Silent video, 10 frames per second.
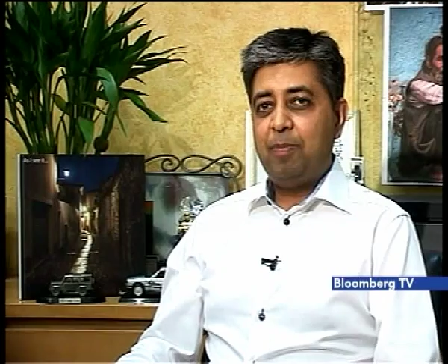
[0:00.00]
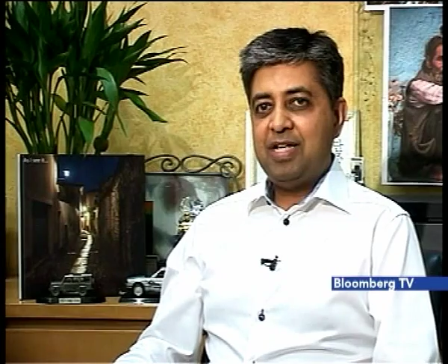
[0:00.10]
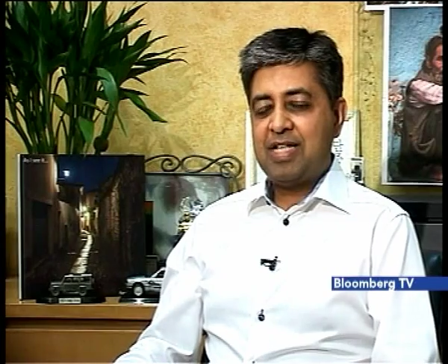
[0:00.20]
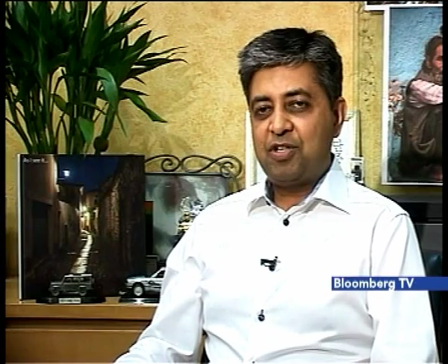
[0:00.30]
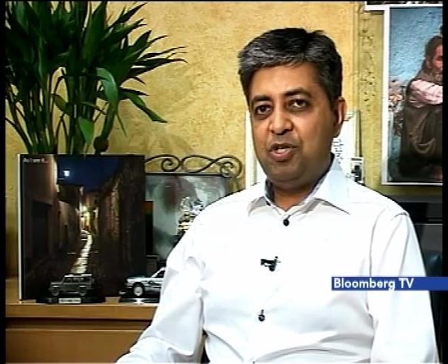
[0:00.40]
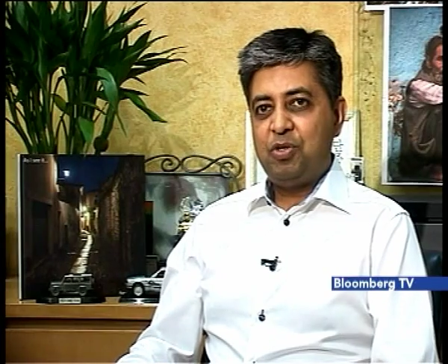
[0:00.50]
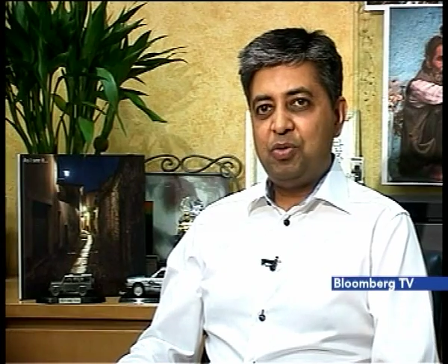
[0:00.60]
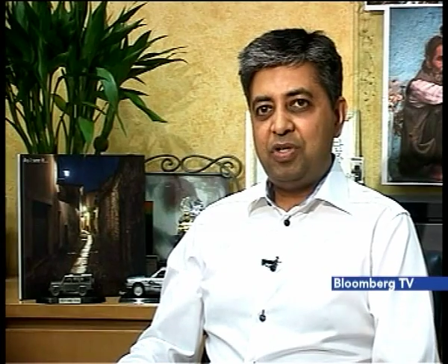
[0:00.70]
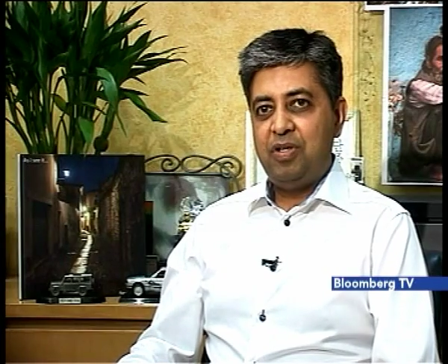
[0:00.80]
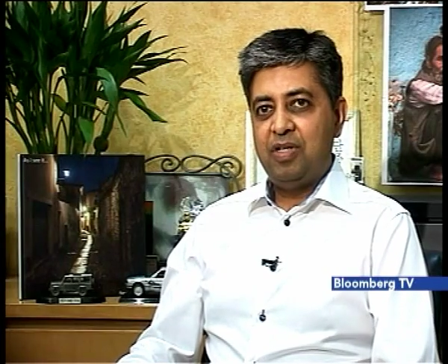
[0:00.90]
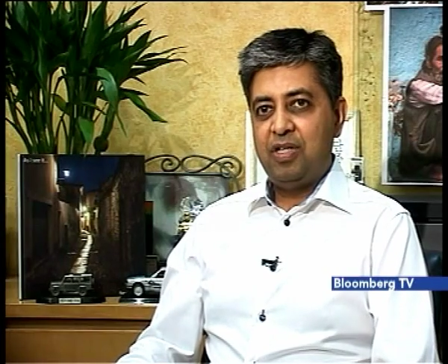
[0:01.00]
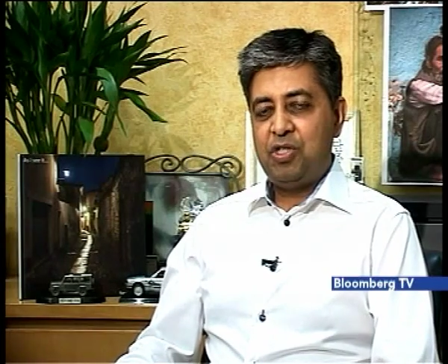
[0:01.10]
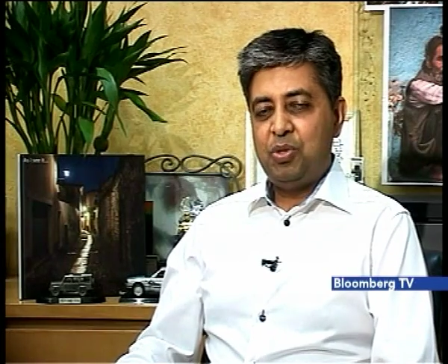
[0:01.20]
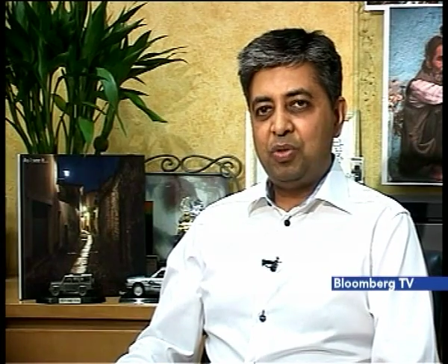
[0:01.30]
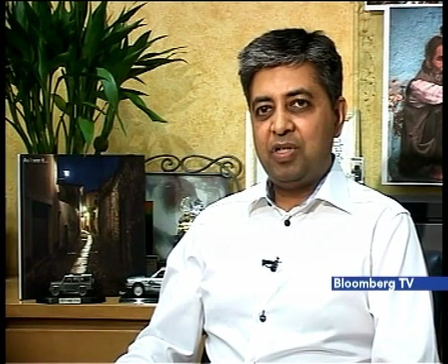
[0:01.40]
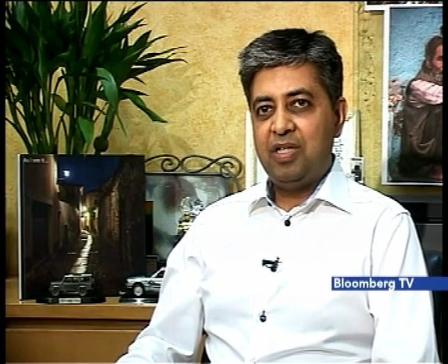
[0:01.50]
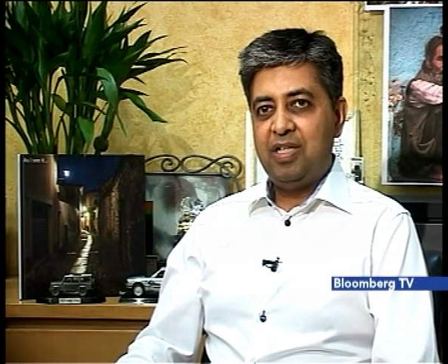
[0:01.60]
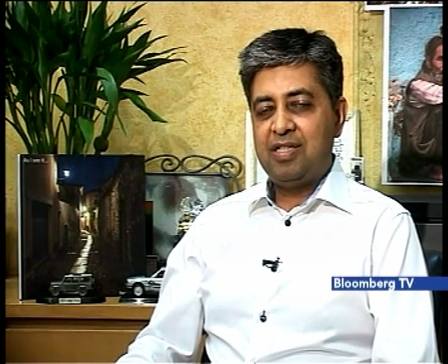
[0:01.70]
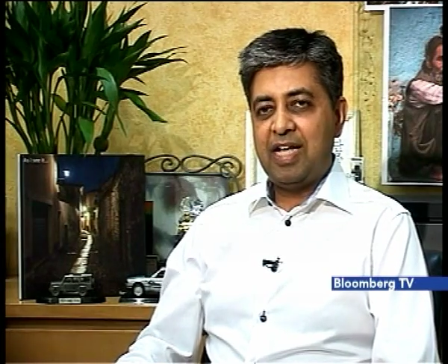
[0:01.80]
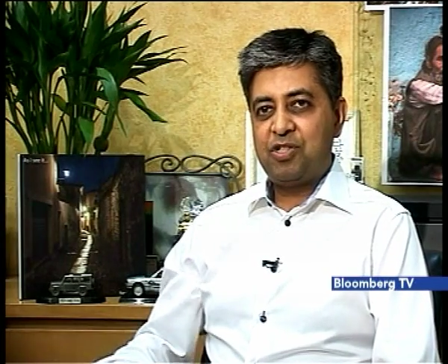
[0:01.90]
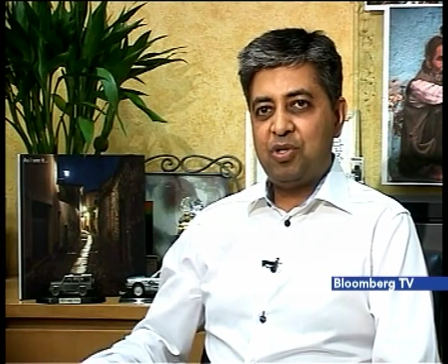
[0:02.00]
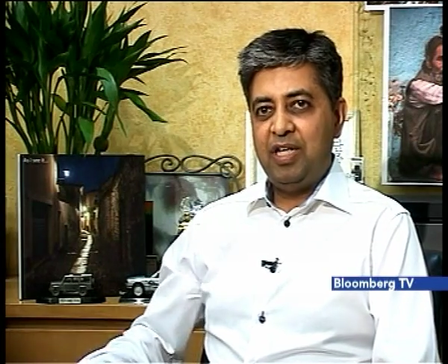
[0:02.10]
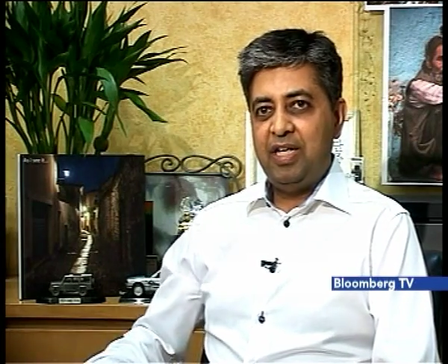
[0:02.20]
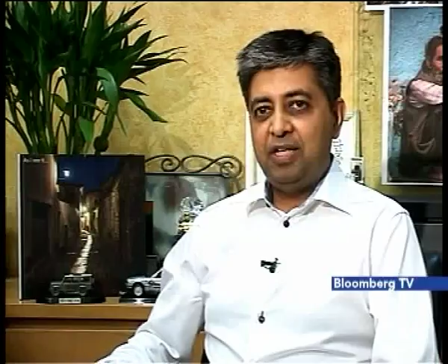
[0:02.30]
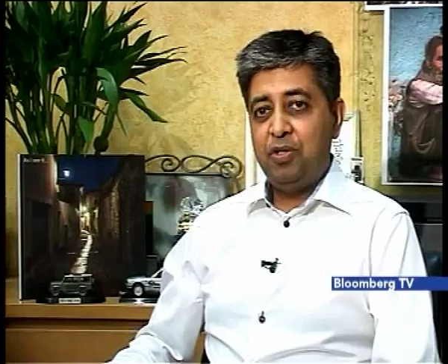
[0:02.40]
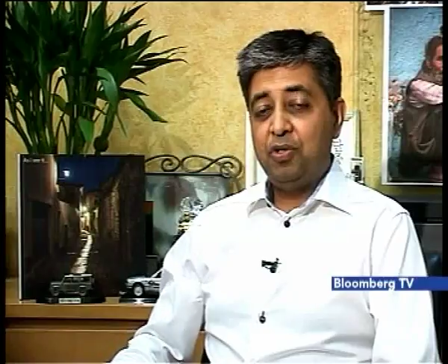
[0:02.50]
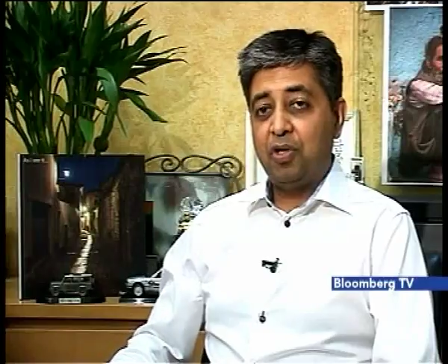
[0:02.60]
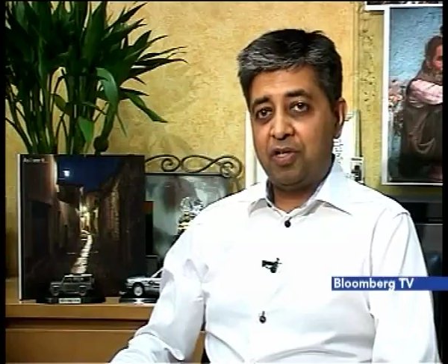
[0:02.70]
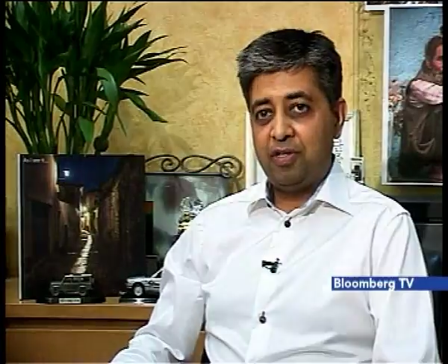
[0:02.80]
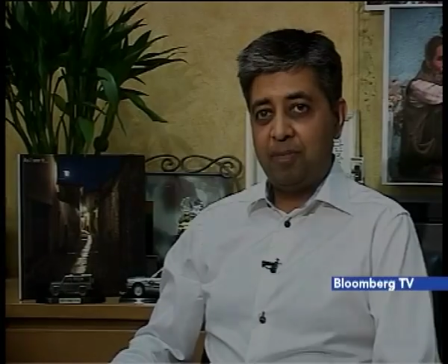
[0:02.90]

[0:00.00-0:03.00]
place actually to uh, shoot is actually New York.